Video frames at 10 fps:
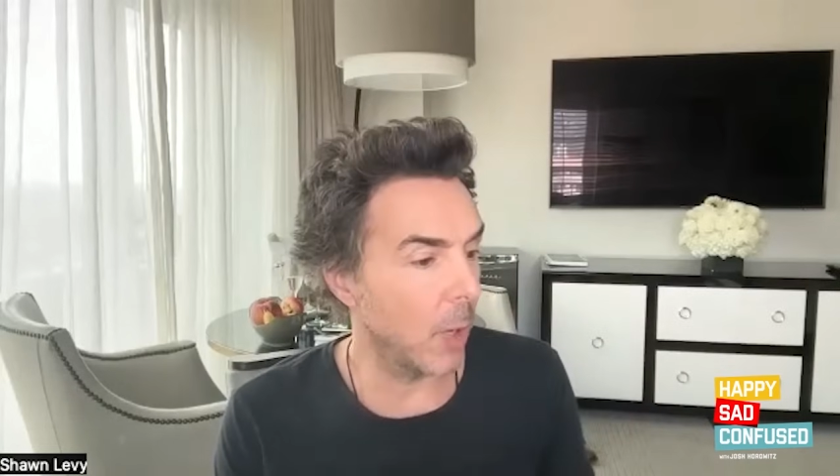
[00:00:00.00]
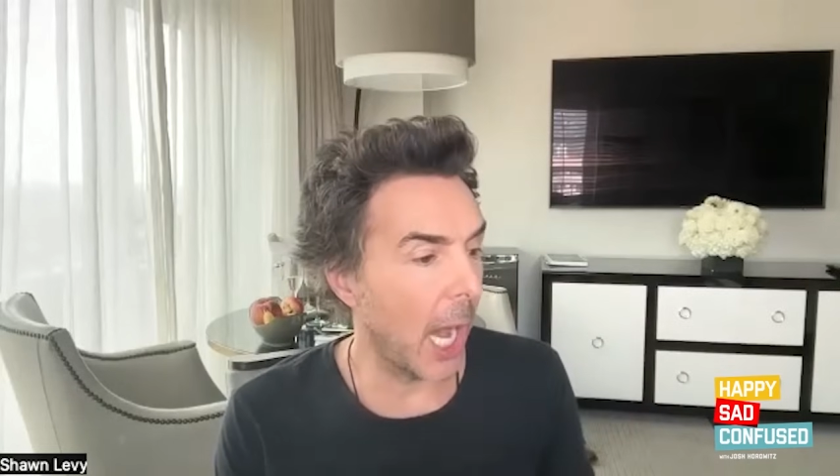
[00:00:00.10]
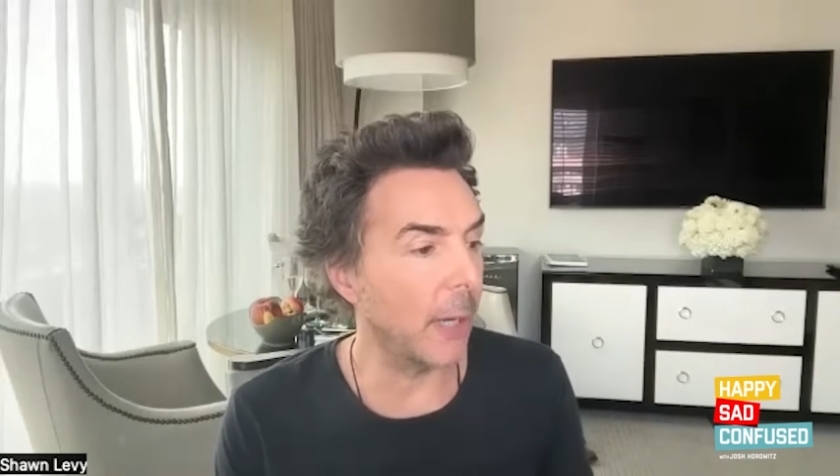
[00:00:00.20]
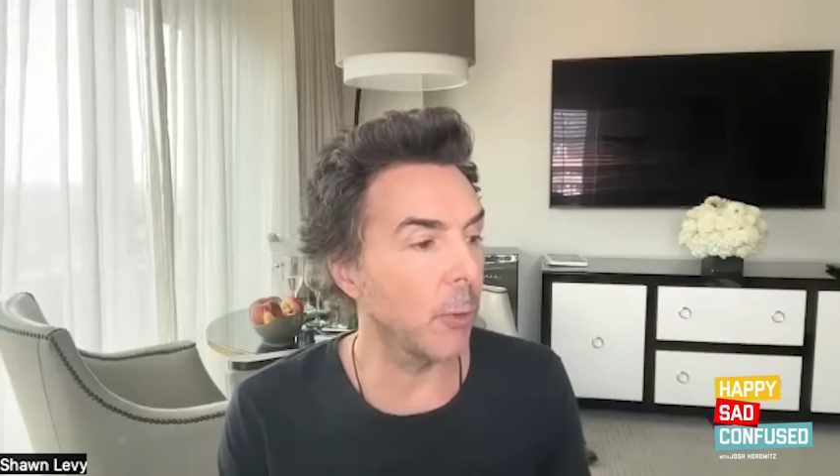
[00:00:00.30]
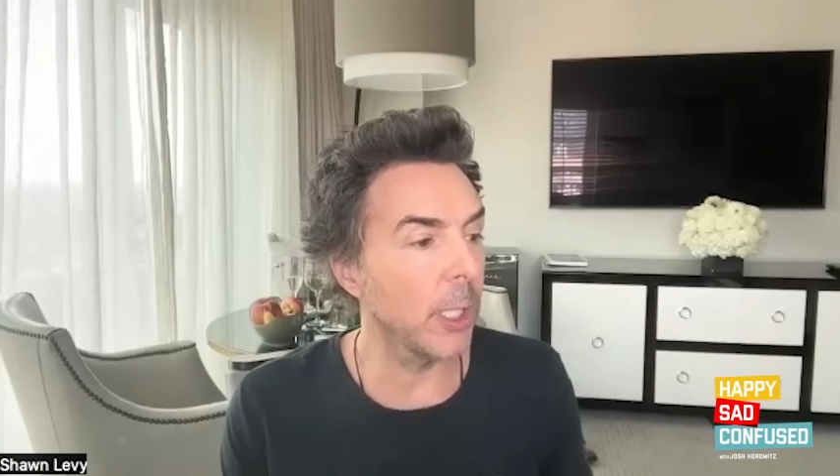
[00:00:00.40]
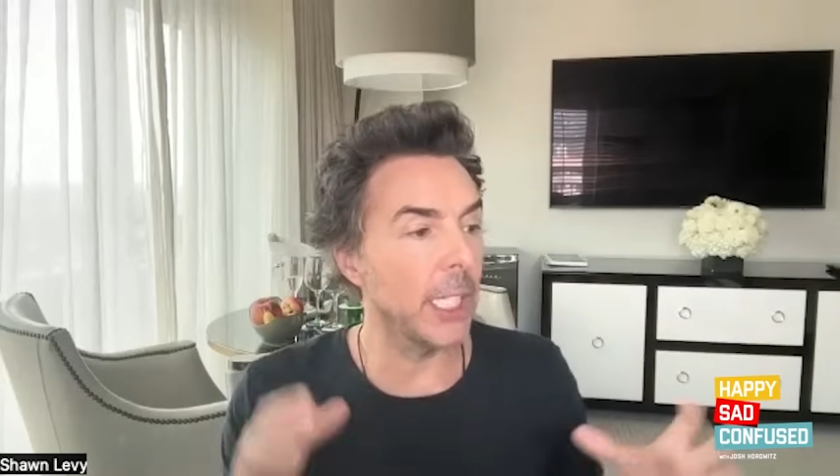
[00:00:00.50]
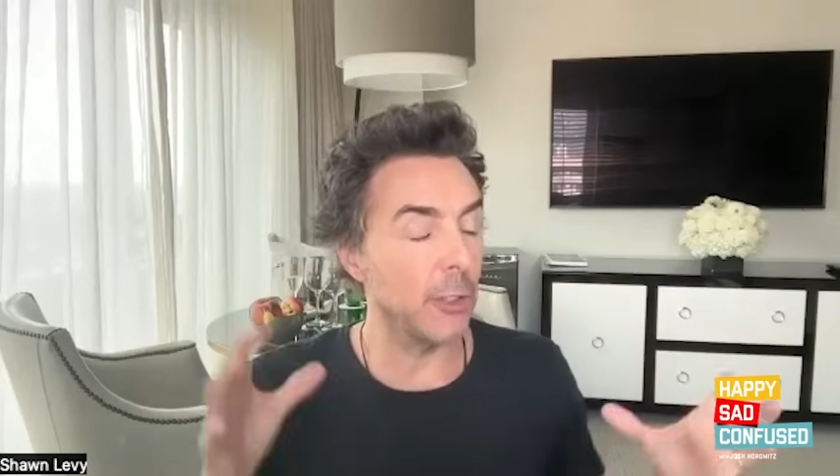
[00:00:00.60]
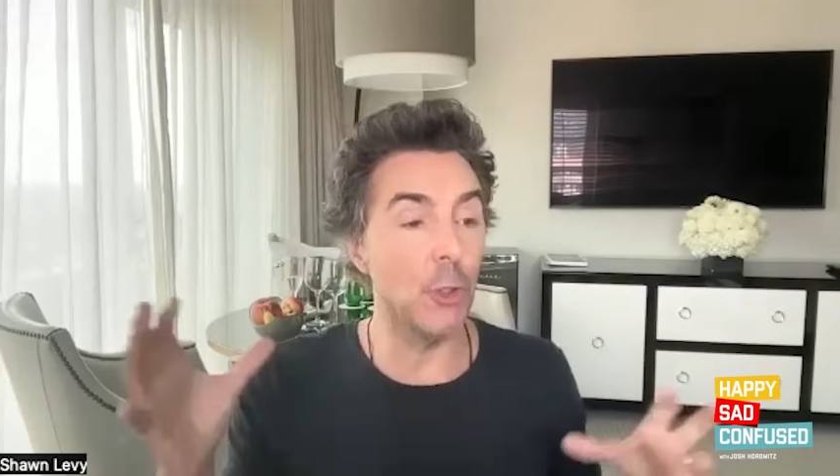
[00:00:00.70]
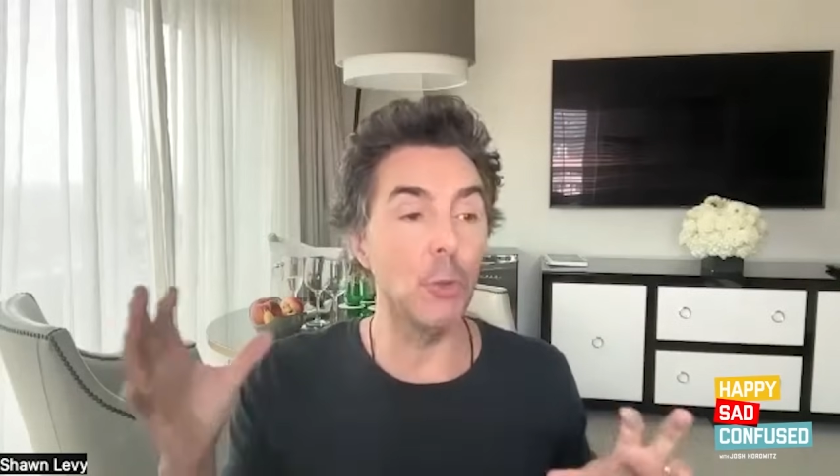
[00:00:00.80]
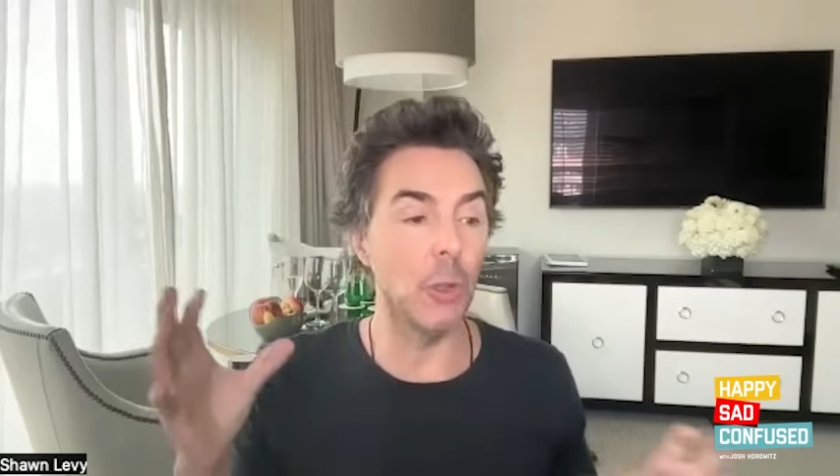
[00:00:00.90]
I really
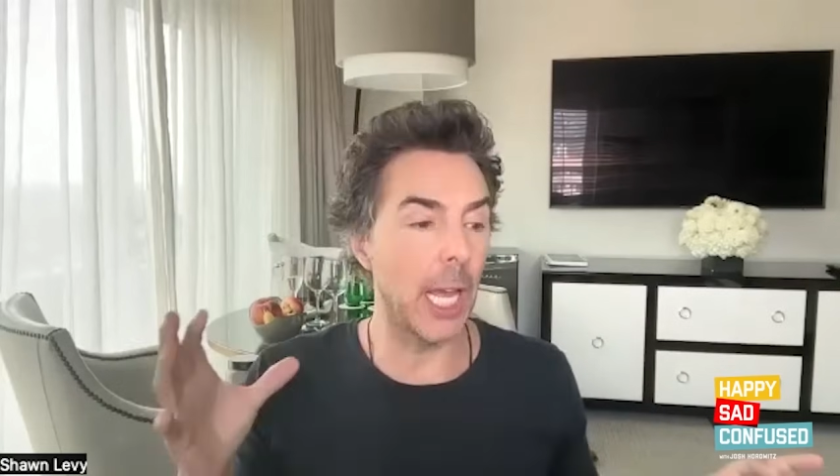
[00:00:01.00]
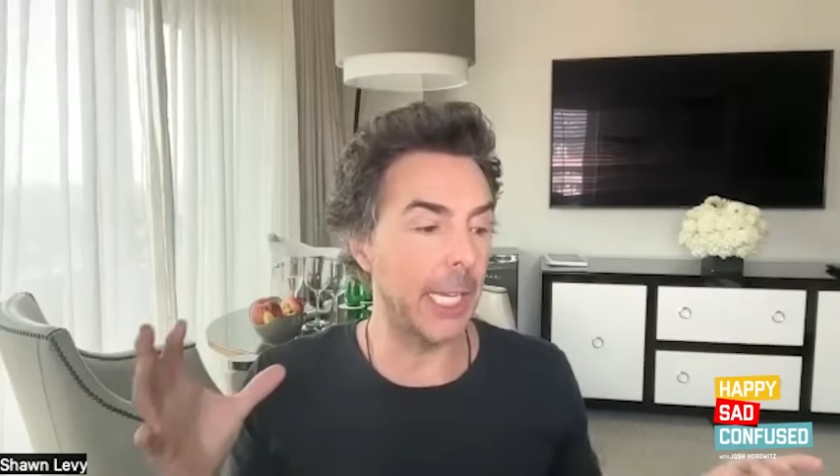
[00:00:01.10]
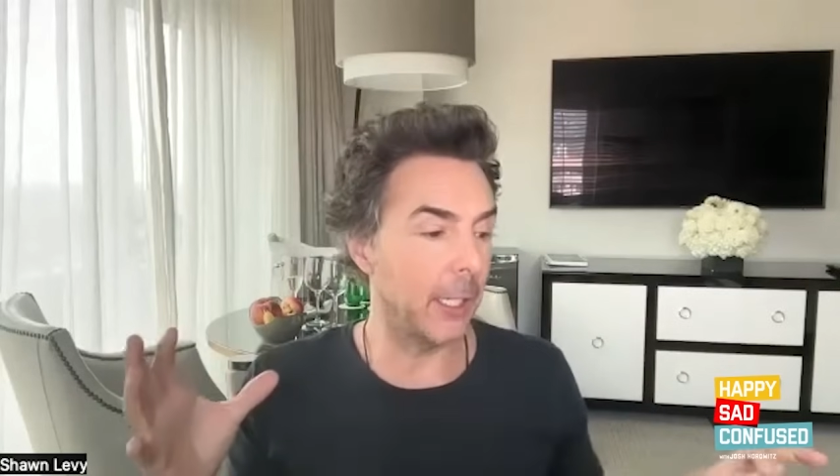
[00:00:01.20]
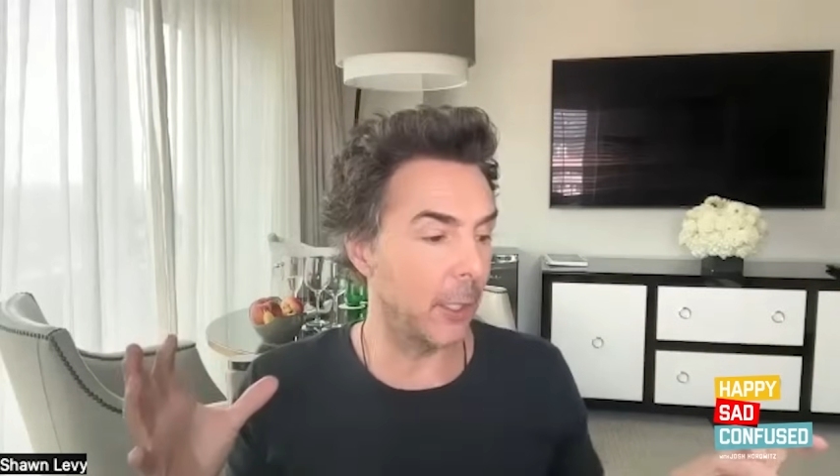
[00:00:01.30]
do like